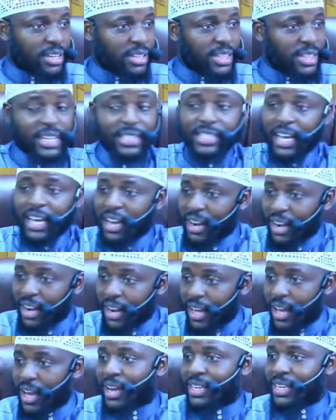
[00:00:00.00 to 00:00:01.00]
There's
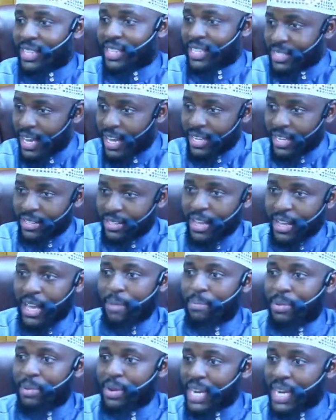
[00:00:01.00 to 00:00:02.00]
akhlaq, there's
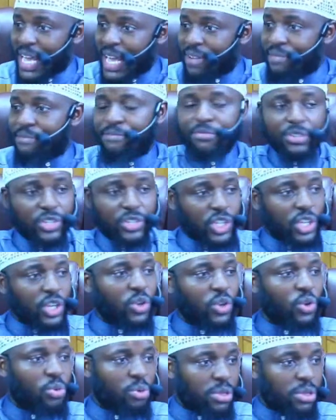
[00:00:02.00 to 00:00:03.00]
adab in every
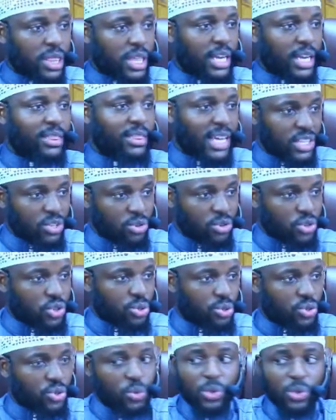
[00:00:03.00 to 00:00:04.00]
single thing that you
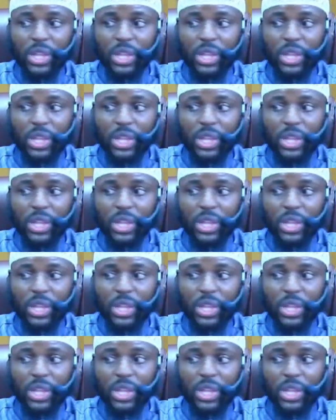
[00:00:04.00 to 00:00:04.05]
should do.